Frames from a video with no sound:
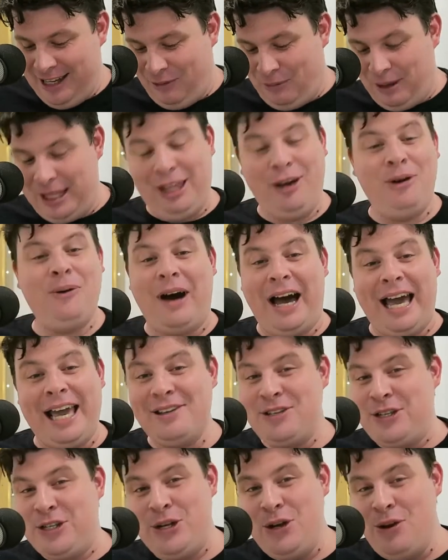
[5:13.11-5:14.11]
with who I
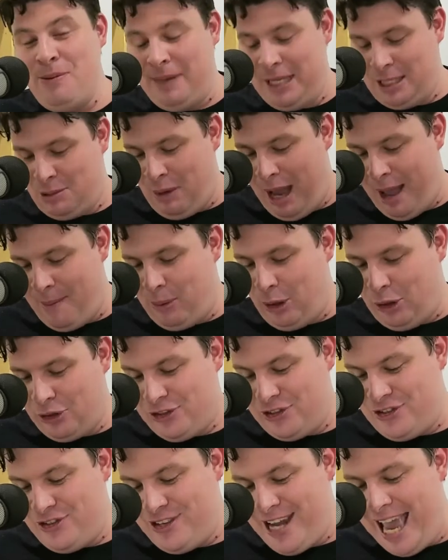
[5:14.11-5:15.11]
assume is my
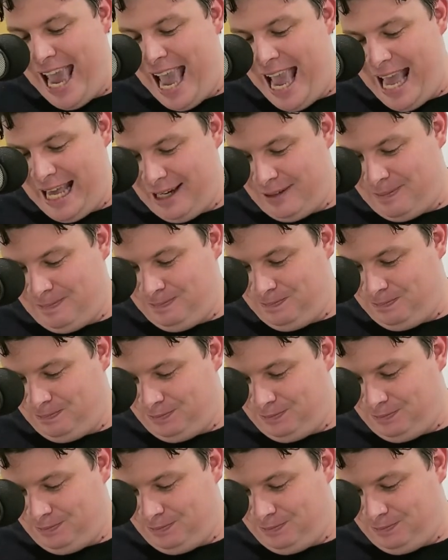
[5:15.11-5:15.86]
boss, Dan.